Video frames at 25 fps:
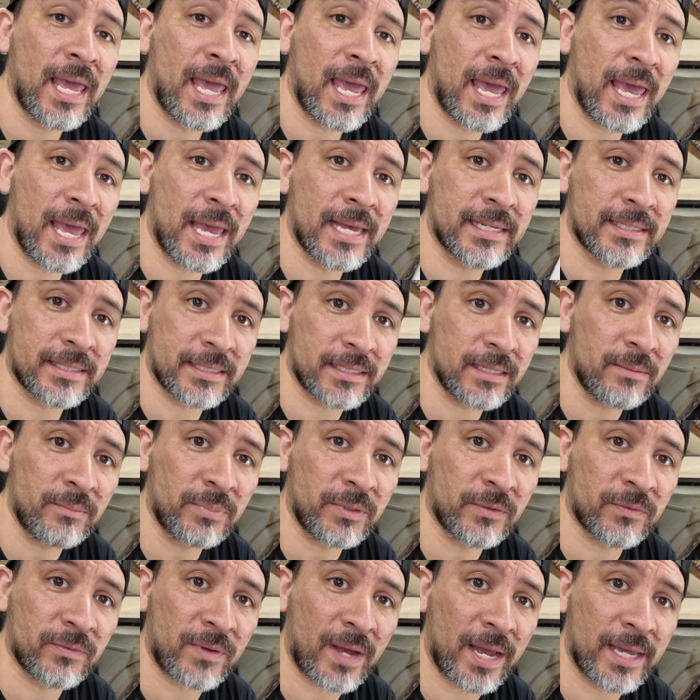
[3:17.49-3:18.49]
and
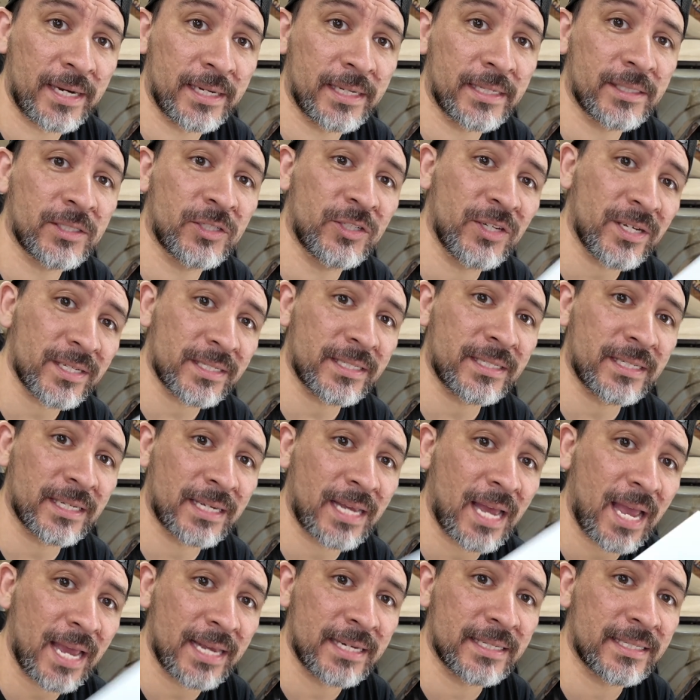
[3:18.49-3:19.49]
simplified it just to
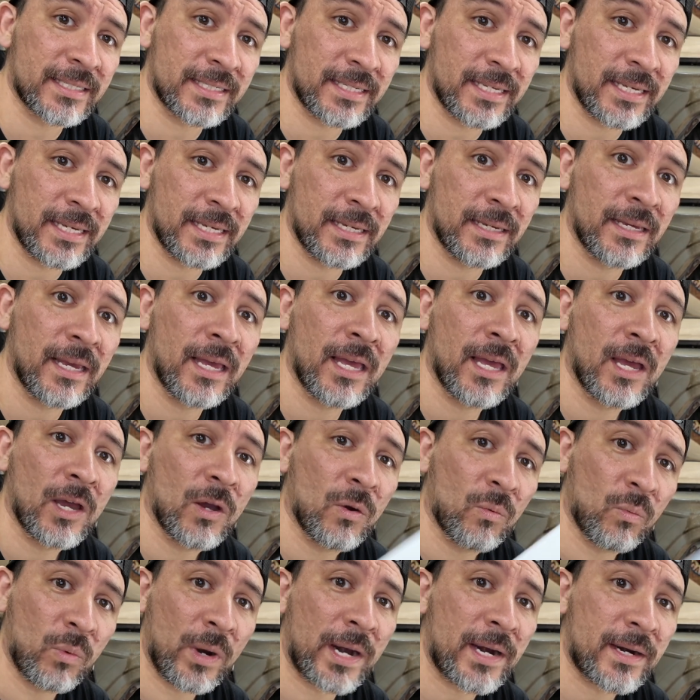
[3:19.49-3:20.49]
kind of see
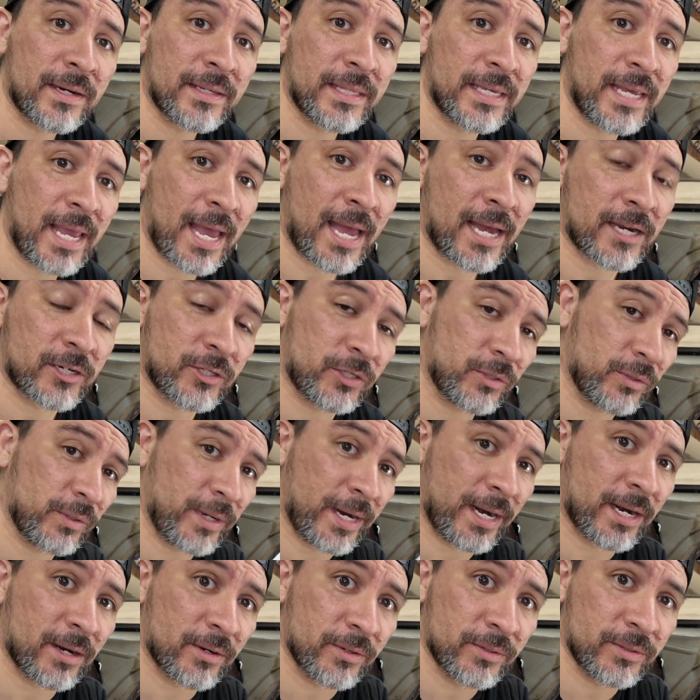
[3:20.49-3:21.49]
where the actual
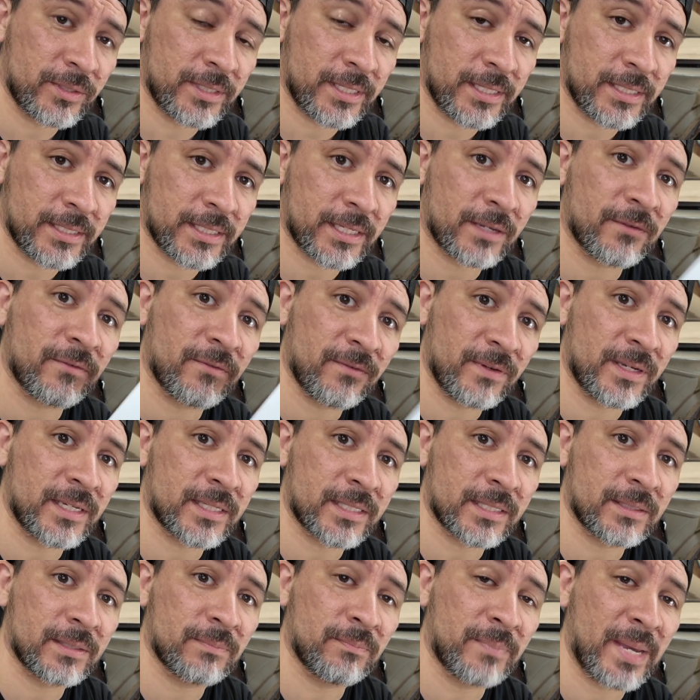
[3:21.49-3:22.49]
aero disc
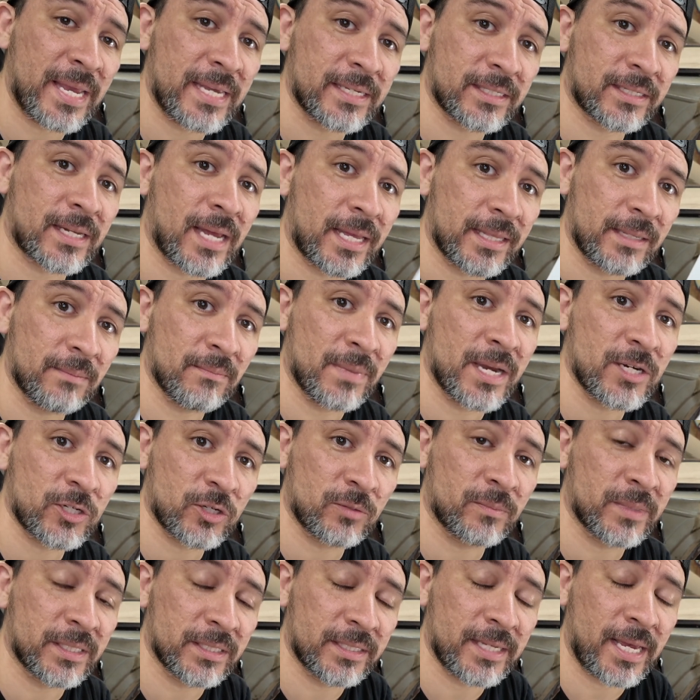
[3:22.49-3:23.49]
fits based on the measurements